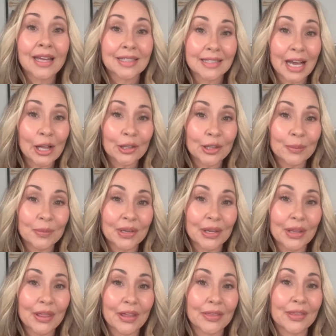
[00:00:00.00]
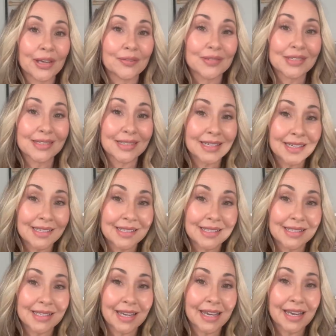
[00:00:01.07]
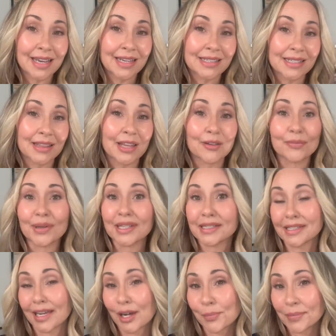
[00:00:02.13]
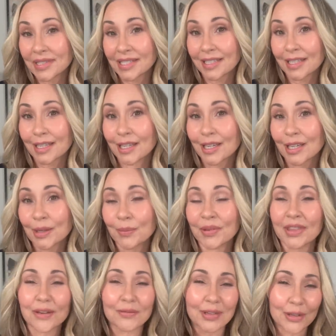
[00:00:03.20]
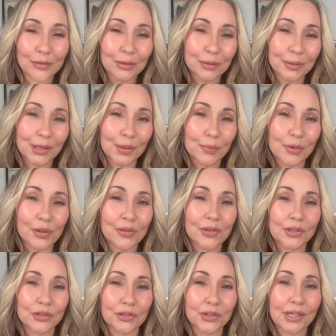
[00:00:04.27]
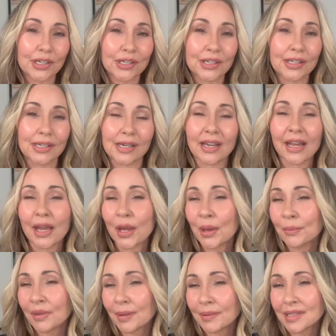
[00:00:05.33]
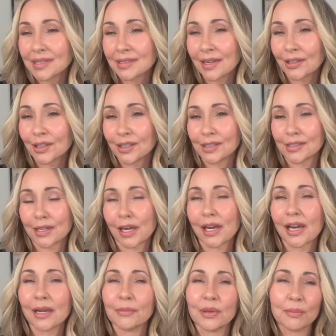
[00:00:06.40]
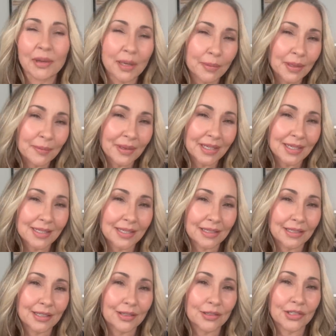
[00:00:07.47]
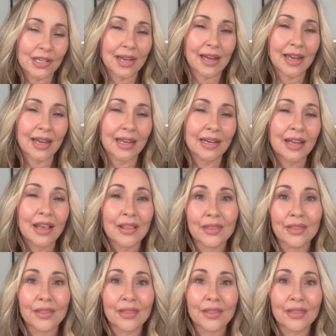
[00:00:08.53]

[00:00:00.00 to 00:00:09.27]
telling me that they've seen Seint and they've been tempted, but they've never really pulled the trigger, and maybe it's not a good time, and maybe money's a little tight.